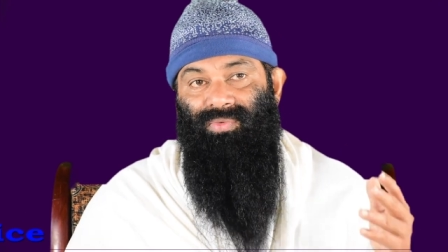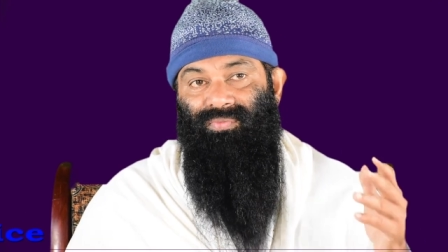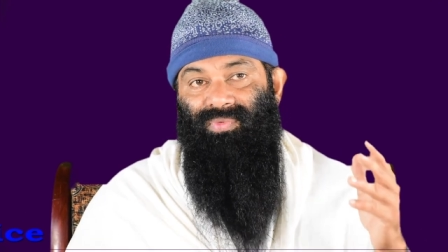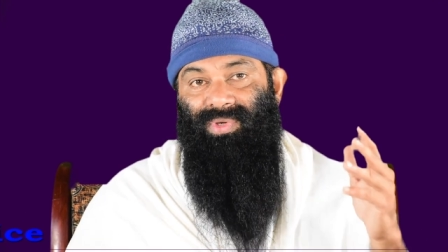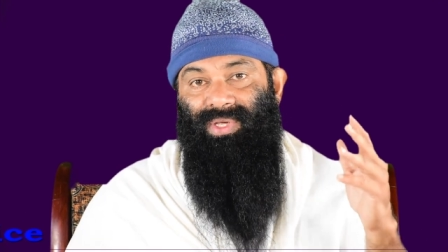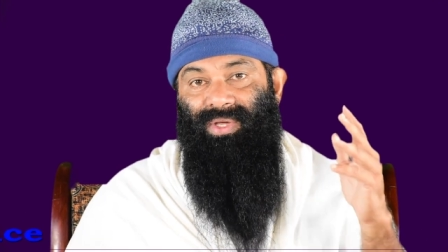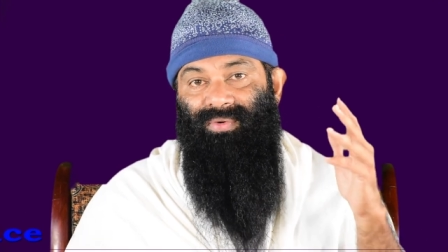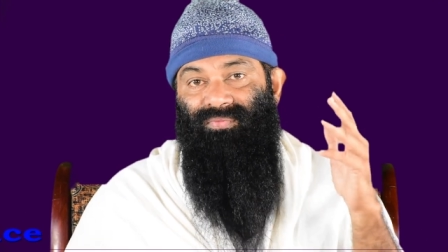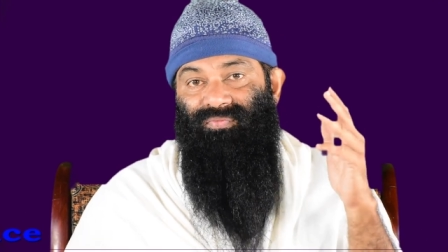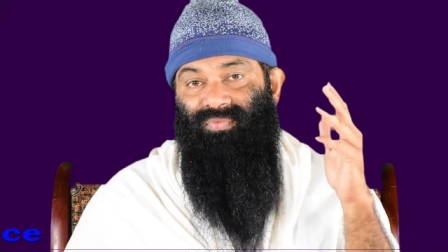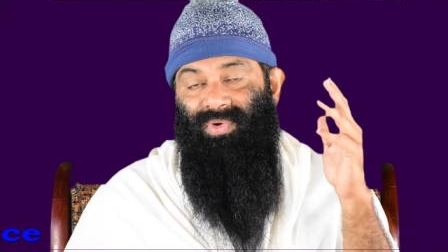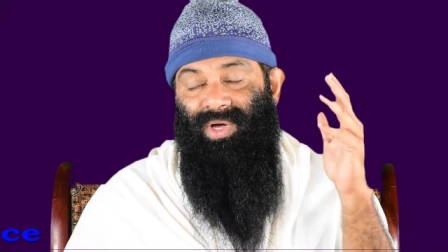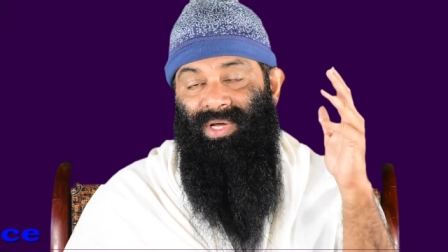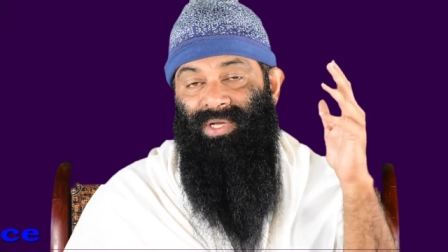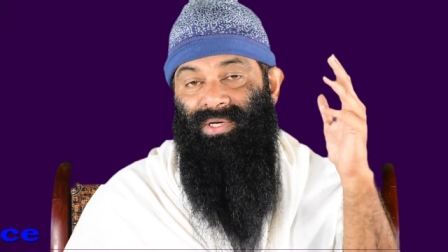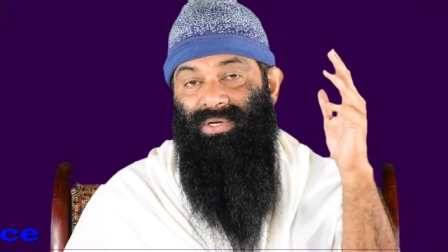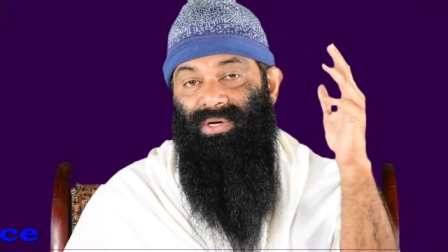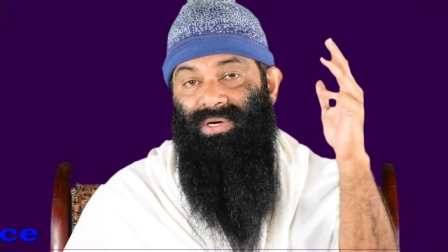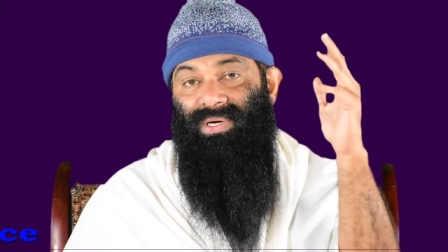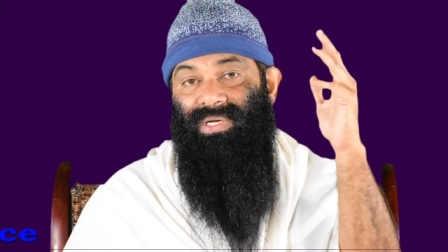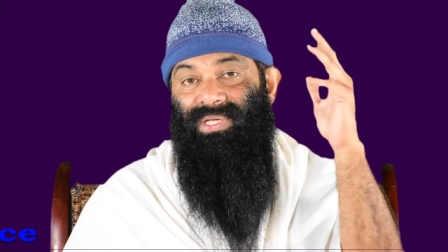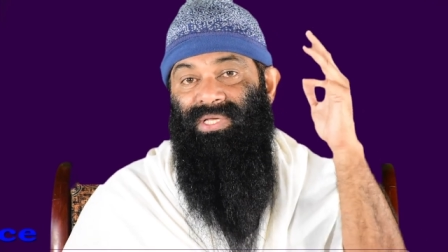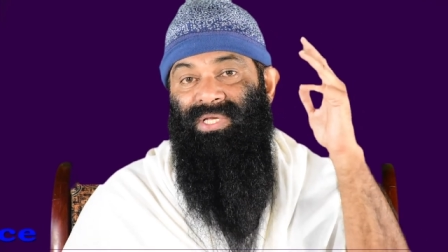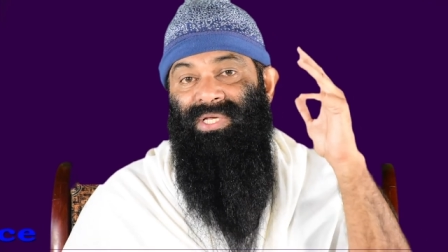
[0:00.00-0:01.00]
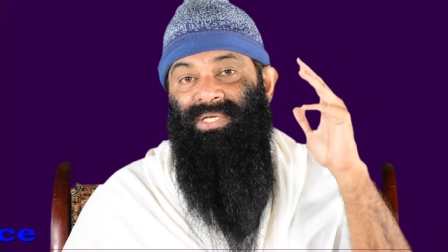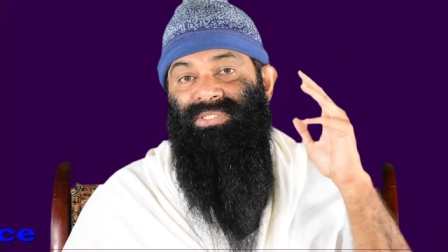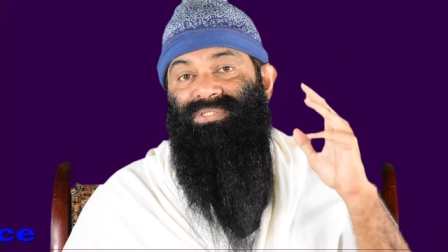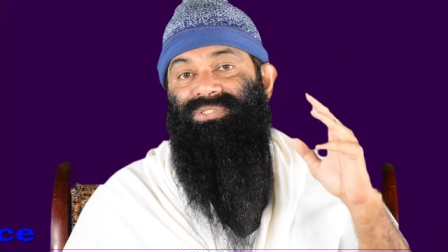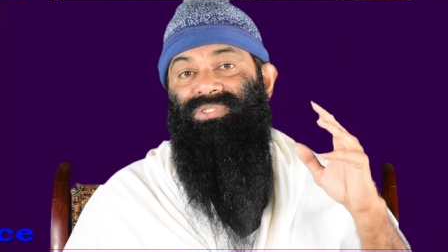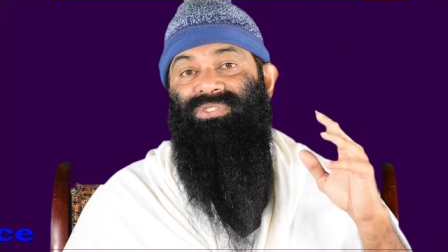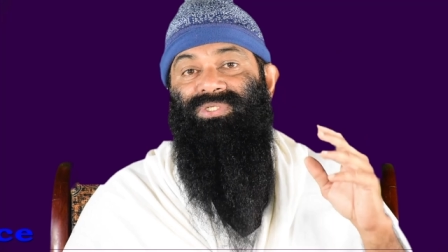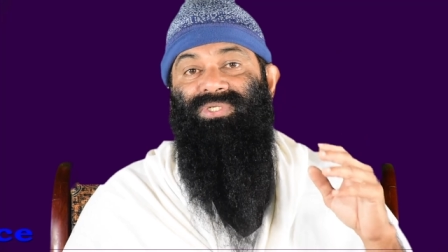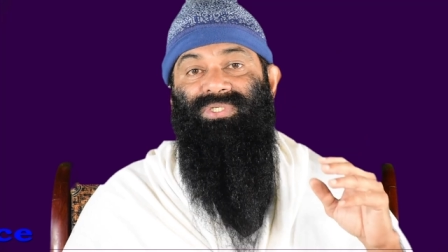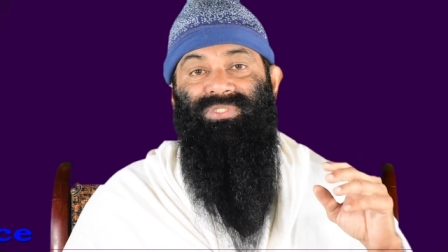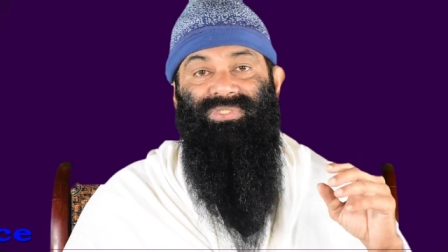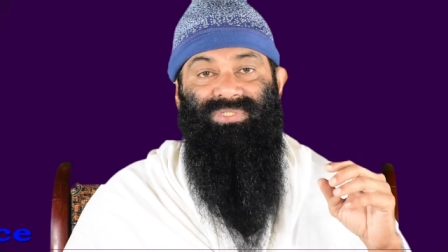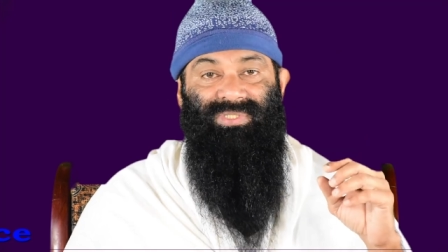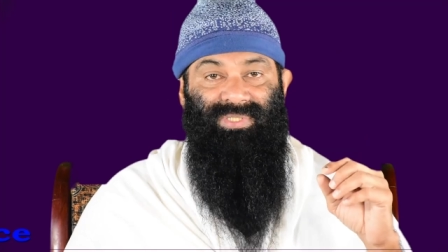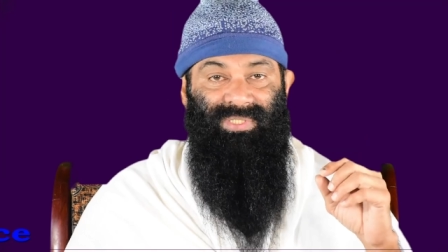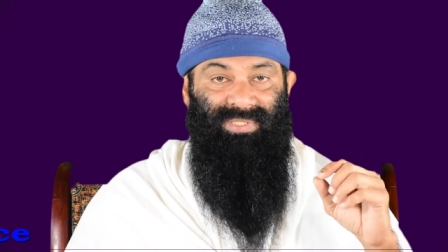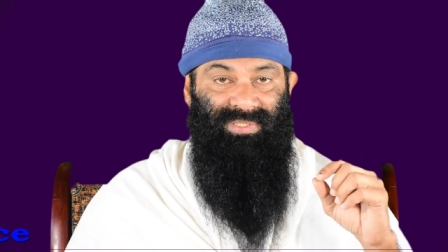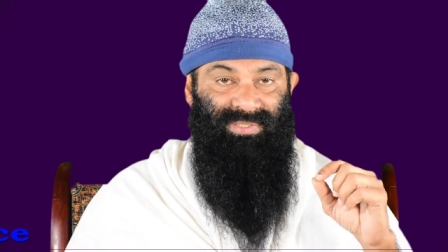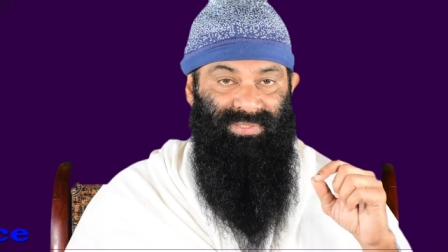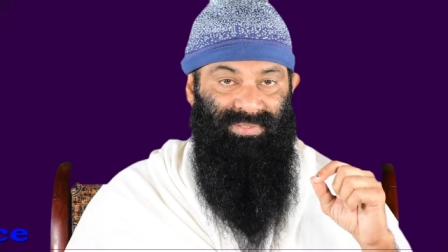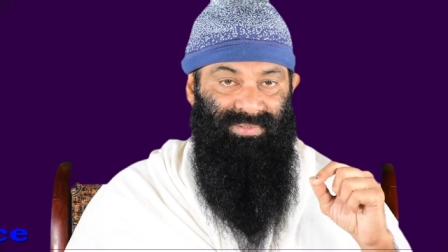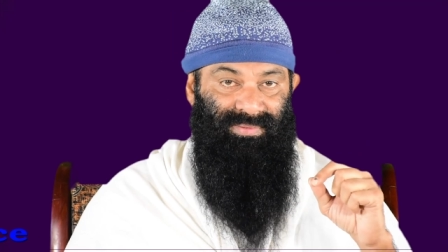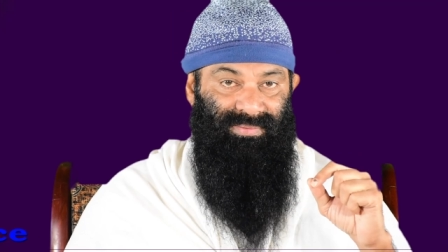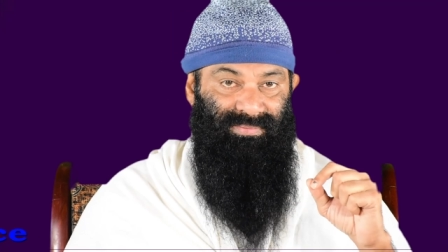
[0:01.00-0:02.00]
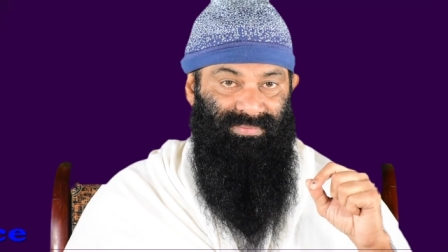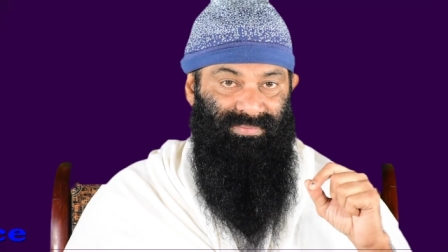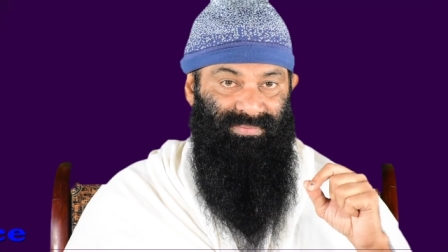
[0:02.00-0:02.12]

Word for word: we can find out each district,